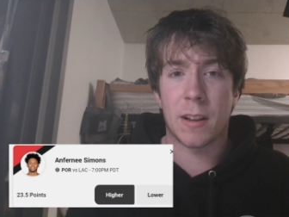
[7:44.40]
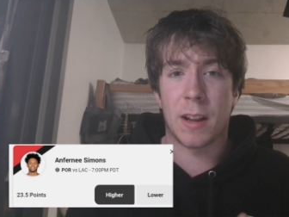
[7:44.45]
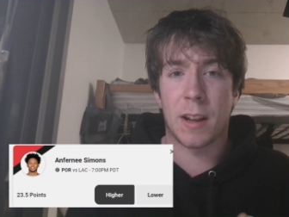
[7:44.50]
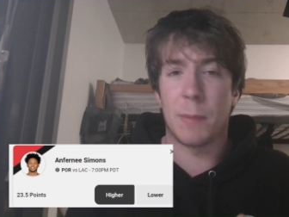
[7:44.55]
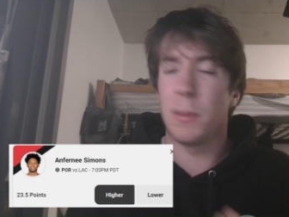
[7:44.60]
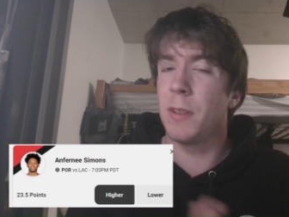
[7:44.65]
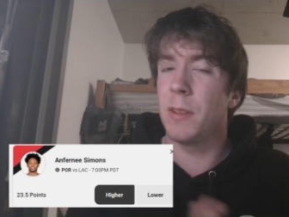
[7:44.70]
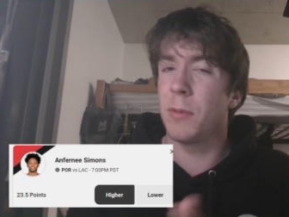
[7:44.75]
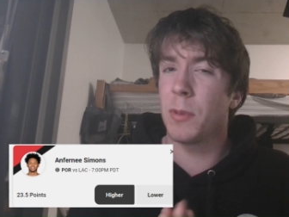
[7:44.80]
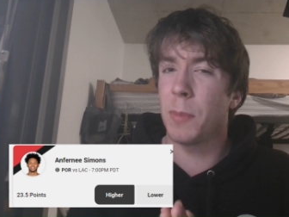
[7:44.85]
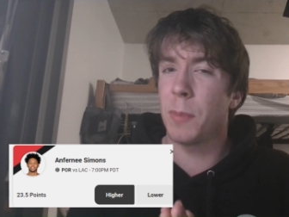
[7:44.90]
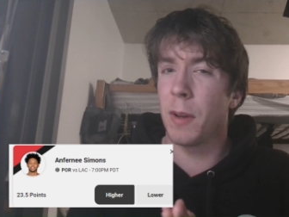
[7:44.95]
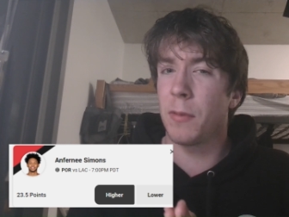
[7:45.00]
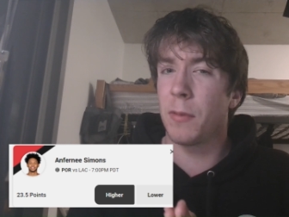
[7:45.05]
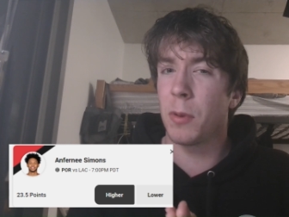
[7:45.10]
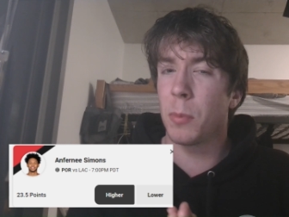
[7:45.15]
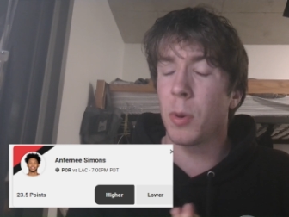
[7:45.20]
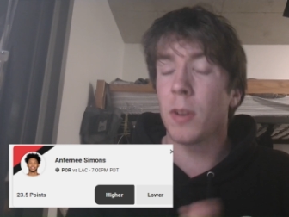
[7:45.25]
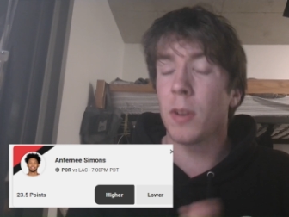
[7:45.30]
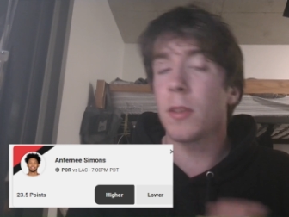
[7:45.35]
I believe it was about
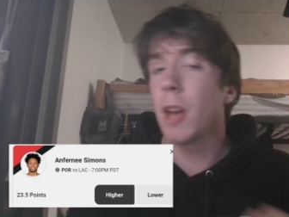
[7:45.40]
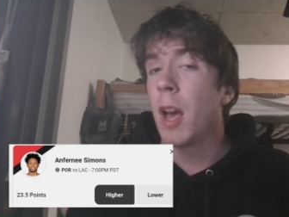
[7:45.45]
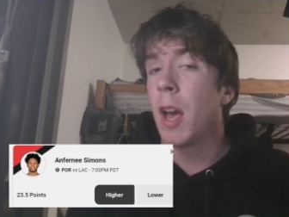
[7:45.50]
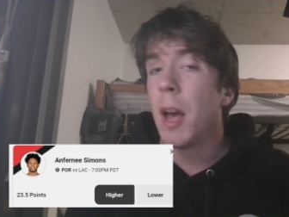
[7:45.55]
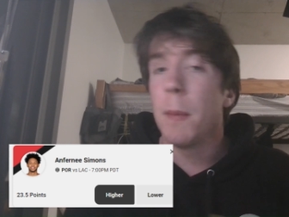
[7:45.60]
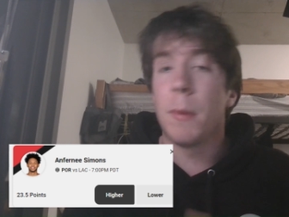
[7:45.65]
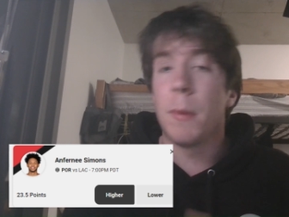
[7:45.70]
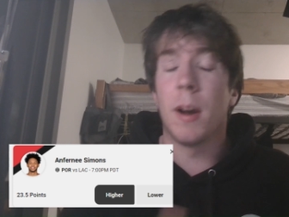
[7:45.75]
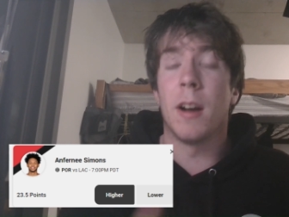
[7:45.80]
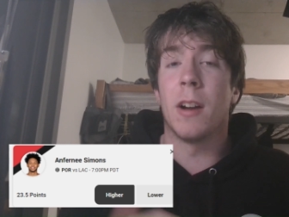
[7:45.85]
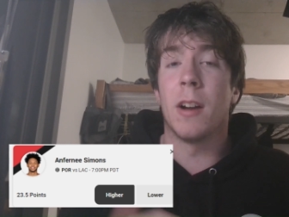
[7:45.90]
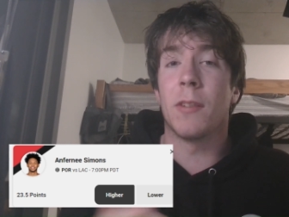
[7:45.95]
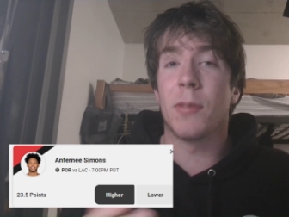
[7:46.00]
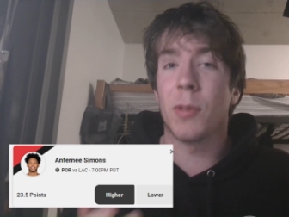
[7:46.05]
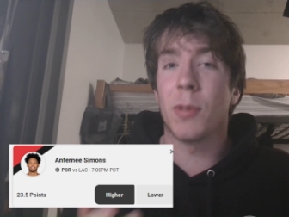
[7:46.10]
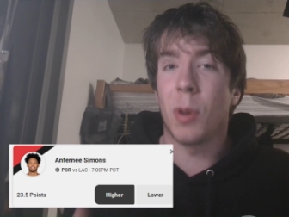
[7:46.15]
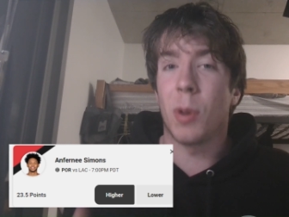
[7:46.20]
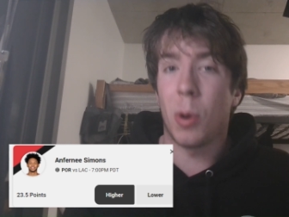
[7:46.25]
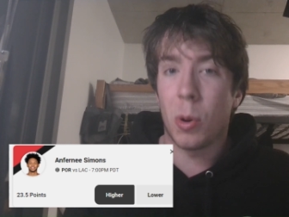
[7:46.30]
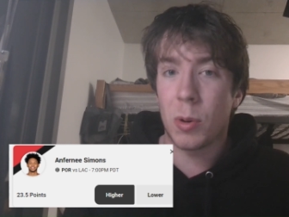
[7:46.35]
four points. But
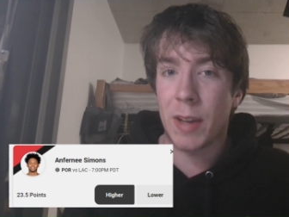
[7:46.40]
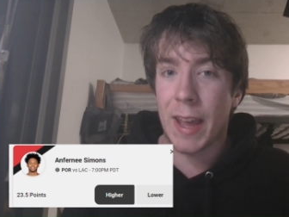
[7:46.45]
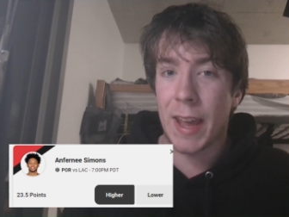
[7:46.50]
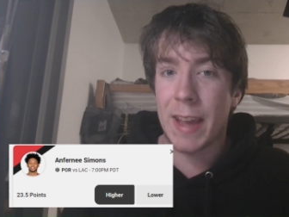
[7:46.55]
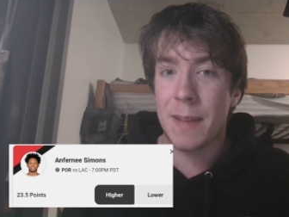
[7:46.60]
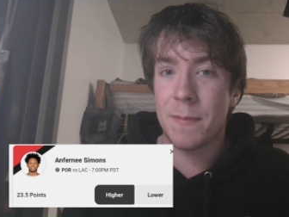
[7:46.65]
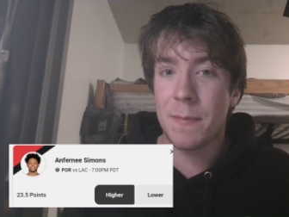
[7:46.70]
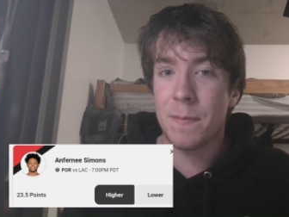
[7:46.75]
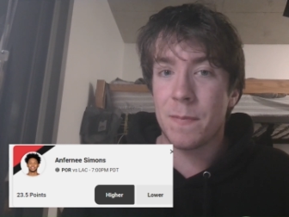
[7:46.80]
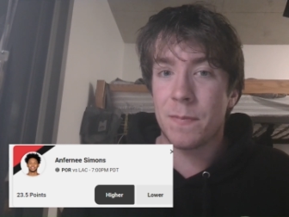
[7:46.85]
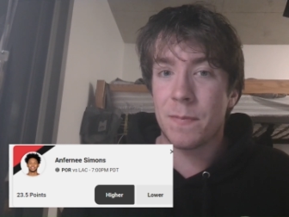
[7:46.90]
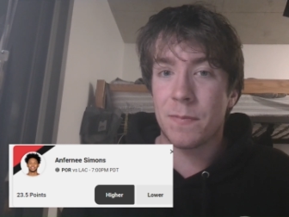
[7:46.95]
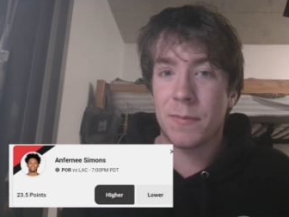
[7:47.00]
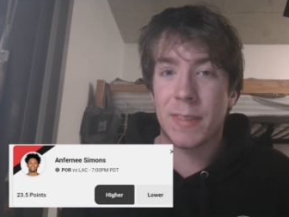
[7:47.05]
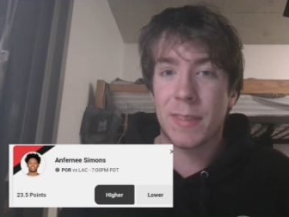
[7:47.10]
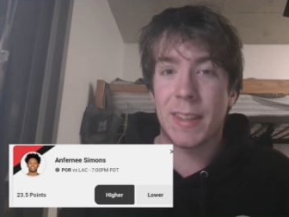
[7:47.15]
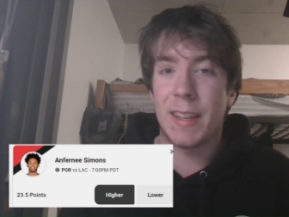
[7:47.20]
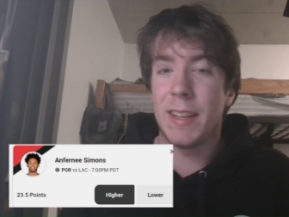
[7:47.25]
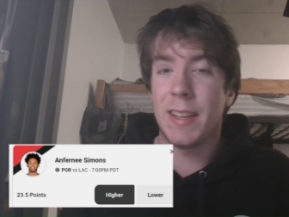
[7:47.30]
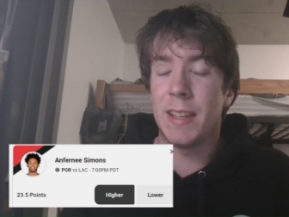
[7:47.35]
for the whole game,
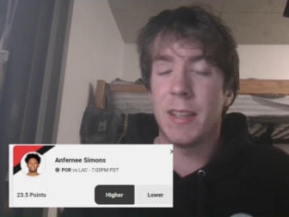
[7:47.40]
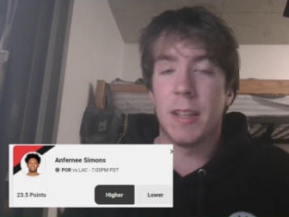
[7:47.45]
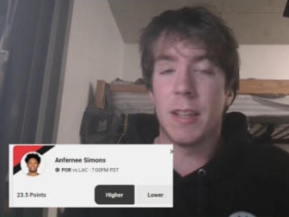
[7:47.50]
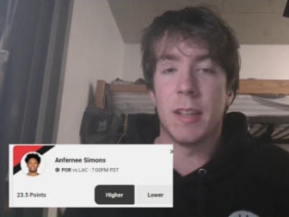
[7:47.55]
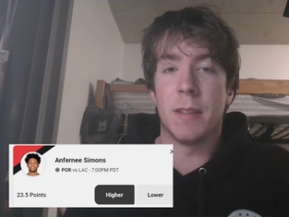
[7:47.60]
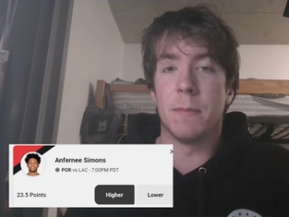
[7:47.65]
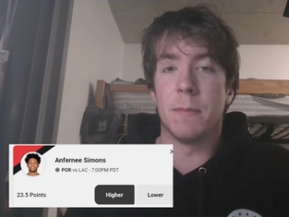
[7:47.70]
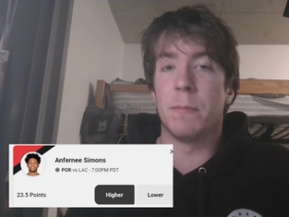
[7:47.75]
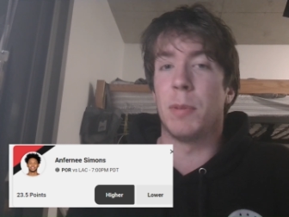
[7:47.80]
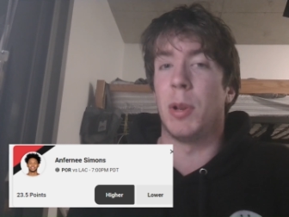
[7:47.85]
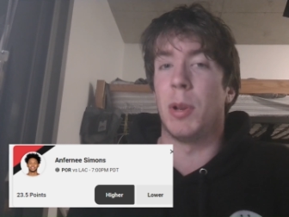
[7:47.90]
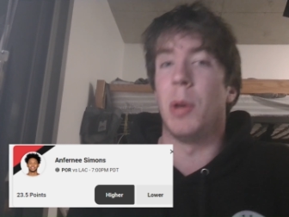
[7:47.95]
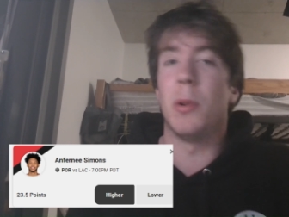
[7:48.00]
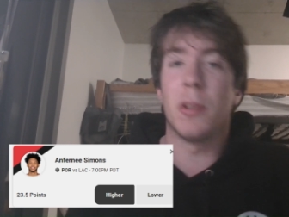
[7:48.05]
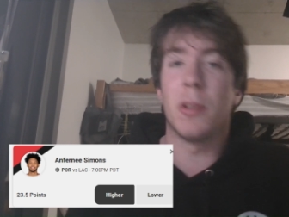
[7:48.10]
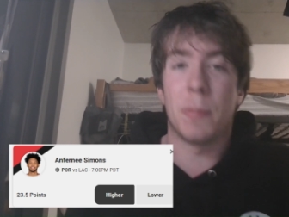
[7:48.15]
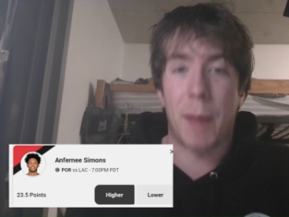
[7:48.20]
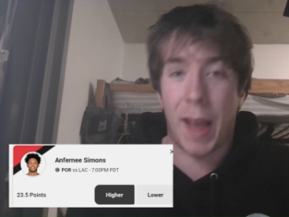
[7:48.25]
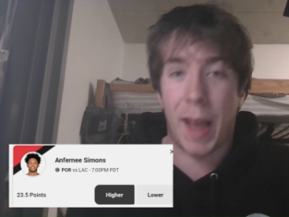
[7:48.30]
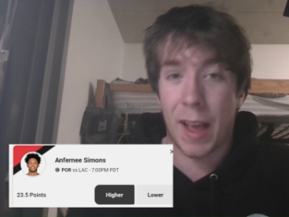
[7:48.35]
he
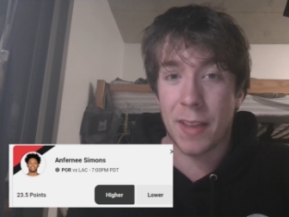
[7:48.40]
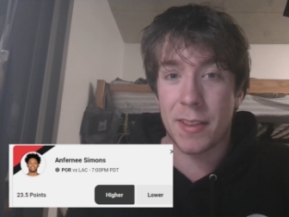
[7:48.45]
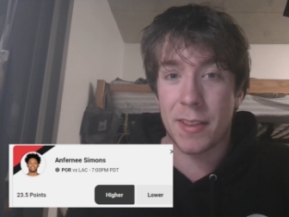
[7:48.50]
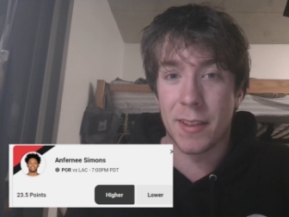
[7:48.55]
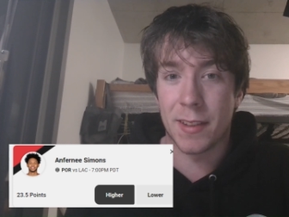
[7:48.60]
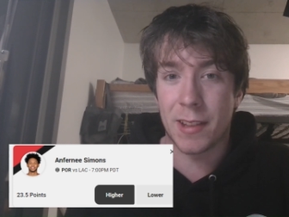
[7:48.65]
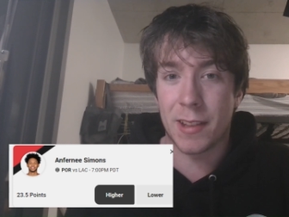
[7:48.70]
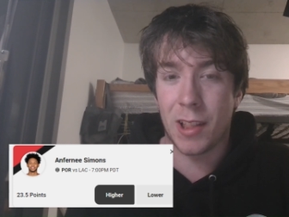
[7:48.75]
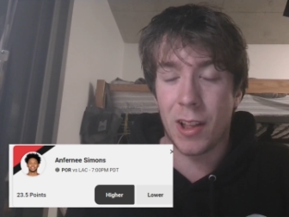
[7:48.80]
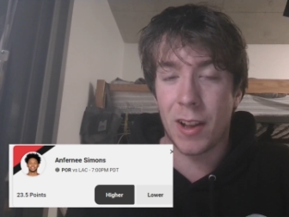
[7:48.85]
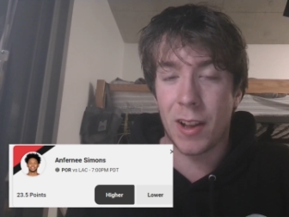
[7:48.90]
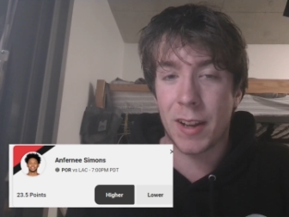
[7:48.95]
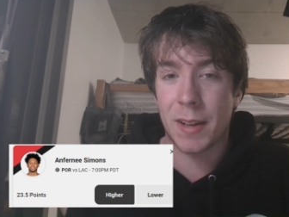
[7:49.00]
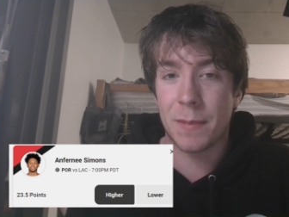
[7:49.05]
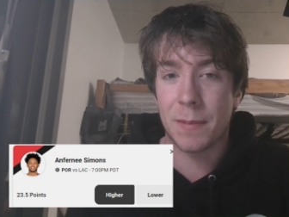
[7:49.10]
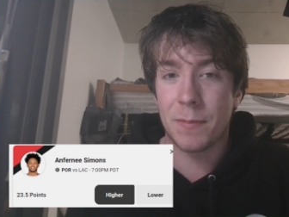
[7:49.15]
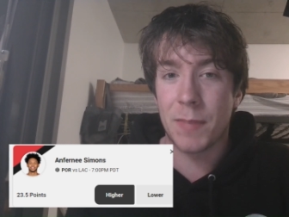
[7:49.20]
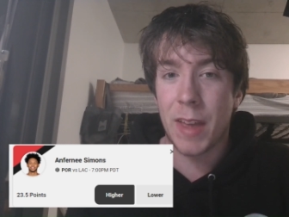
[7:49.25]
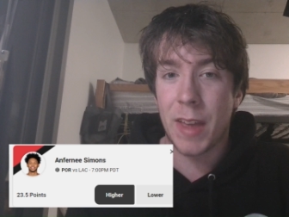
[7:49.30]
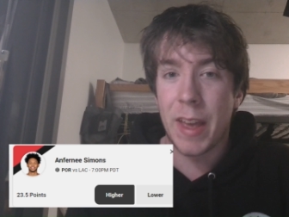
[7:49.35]
blows past this
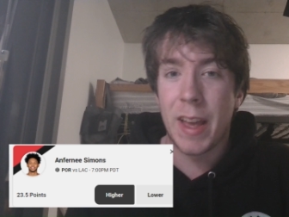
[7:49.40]
line.